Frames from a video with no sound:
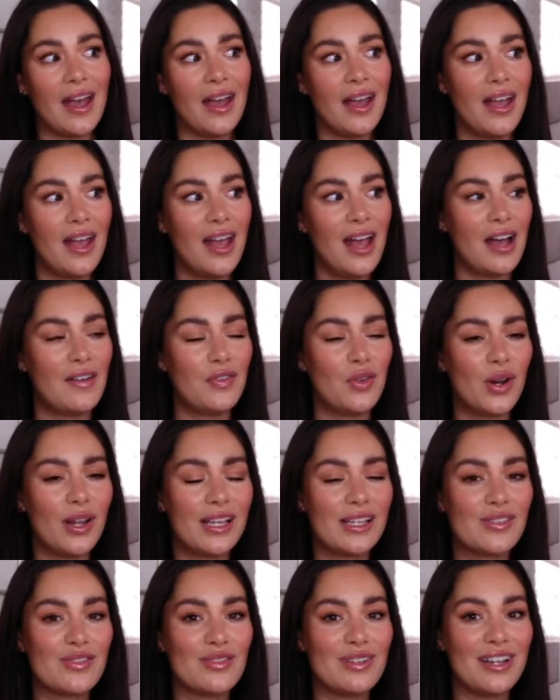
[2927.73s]
I feel like
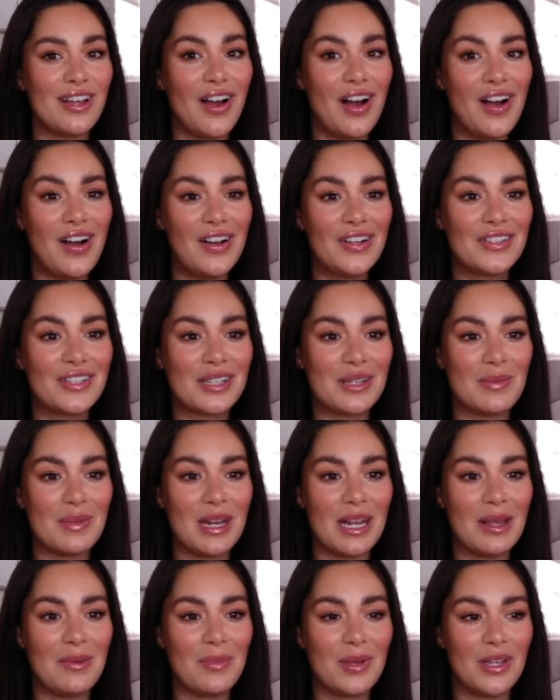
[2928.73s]
it's really hard at the
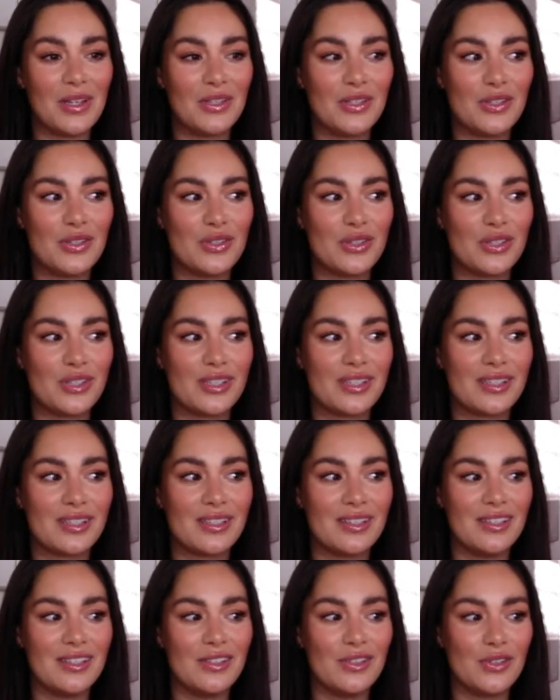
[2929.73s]
minute because you just
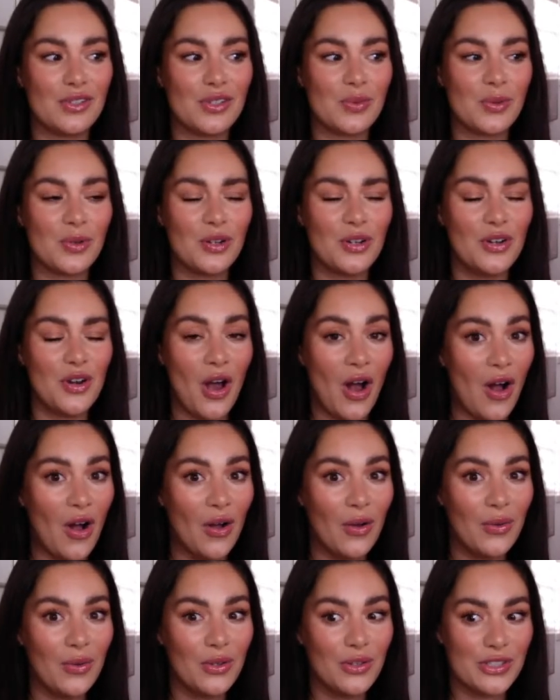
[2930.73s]
want to
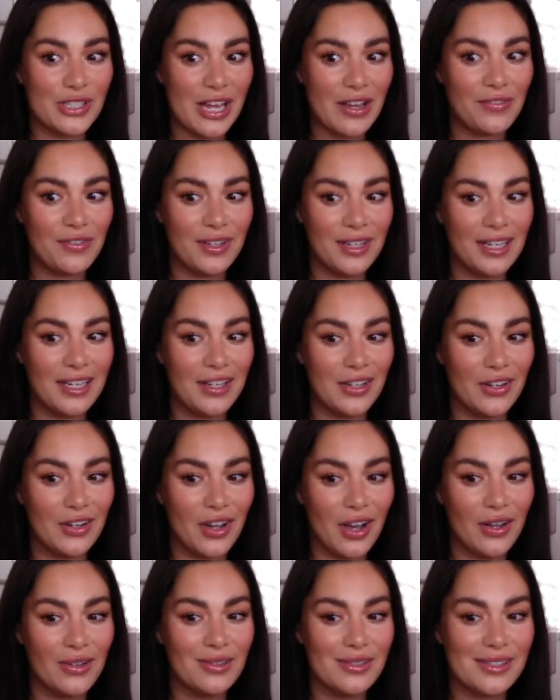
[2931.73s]
know you're definitely going to
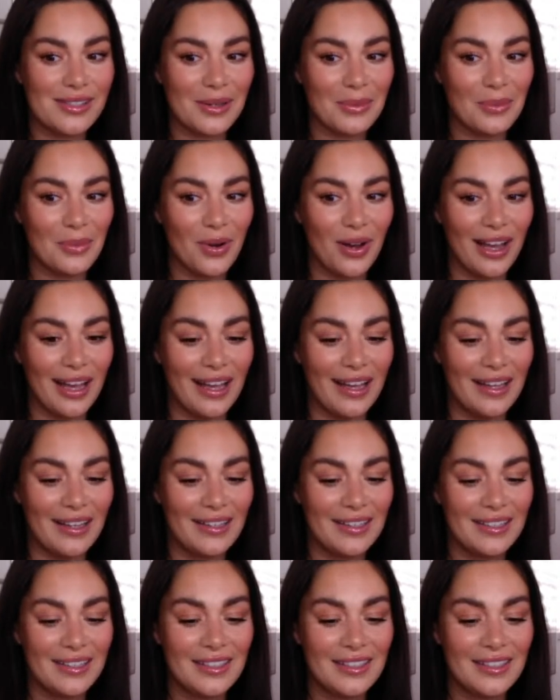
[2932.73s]
go somewhere.